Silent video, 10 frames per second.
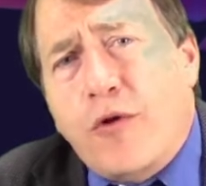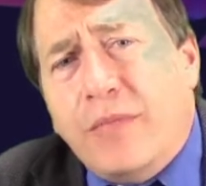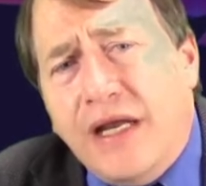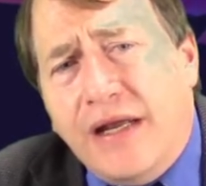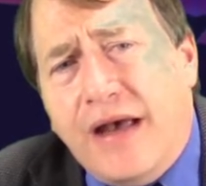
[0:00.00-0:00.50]

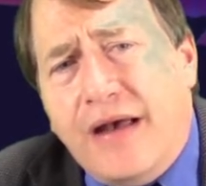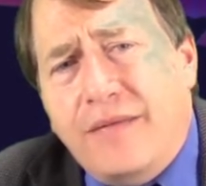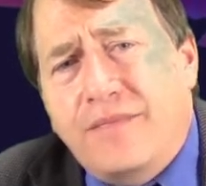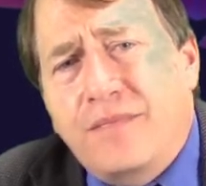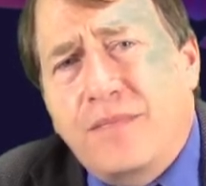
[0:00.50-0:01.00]

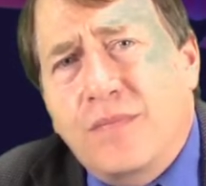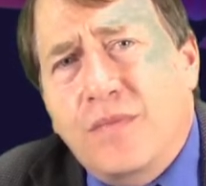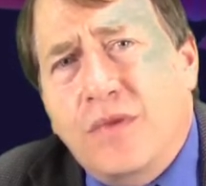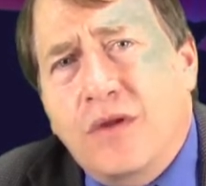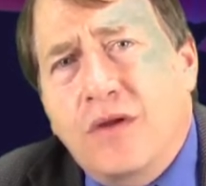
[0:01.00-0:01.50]
media
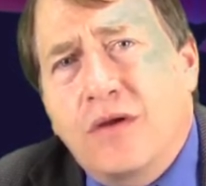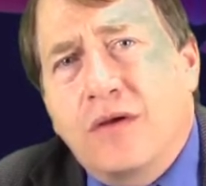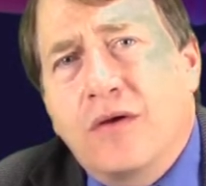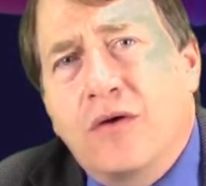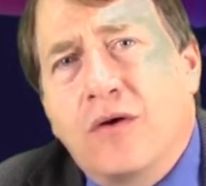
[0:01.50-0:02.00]

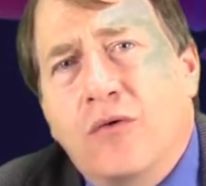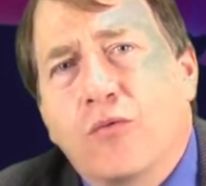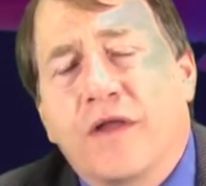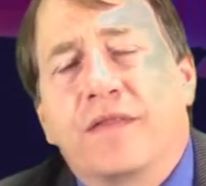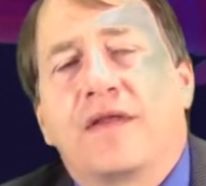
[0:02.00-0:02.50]

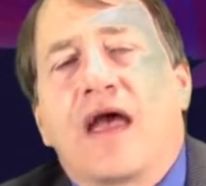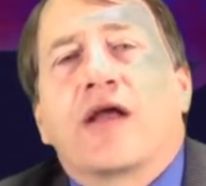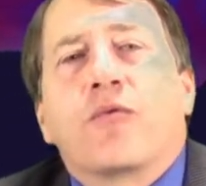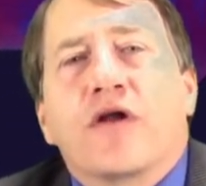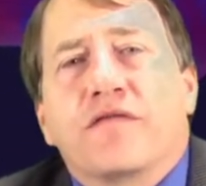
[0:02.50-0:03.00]
with
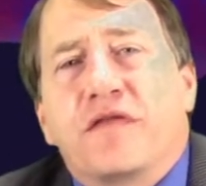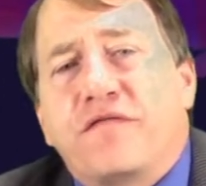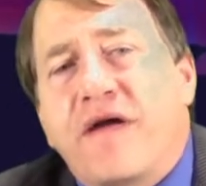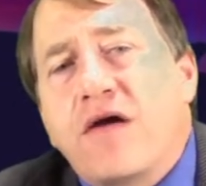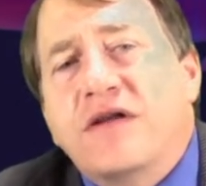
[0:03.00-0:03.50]
getting rid of the
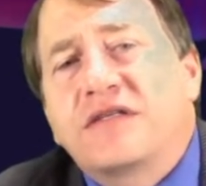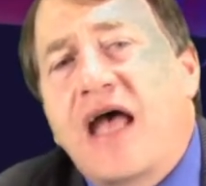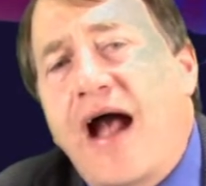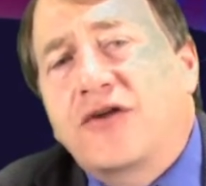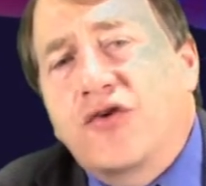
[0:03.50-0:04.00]
fairness
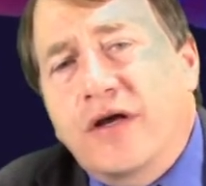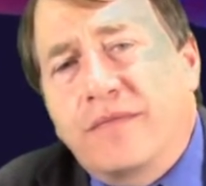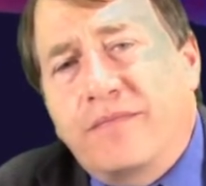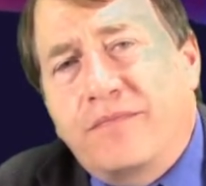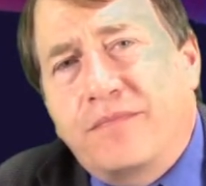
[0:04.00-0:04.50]
doctrine,